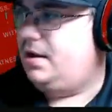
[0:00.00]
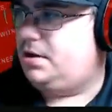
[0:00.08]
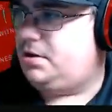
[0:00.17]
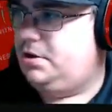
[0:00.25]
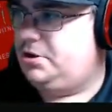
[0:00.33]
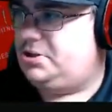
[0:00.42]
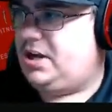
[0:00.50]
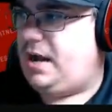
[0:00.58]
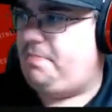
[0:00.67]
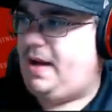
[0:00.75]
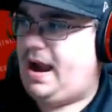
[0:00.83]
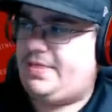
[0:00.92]
Good
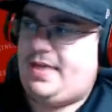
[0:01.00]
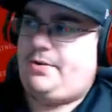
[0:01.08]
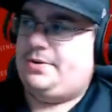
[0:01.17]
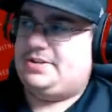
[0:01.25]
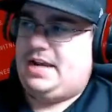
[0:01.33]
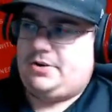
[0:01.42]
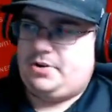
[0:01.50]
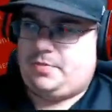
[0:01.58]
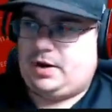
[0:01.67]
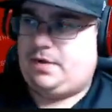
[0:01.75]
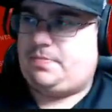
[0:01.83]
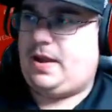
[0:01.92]
job batting that one down. Going to
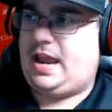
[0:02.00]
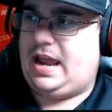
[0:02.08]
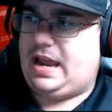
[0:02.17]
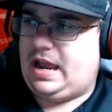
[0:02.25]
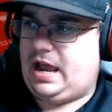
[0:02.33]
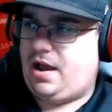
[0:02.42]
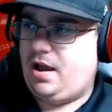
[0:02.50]
bring up a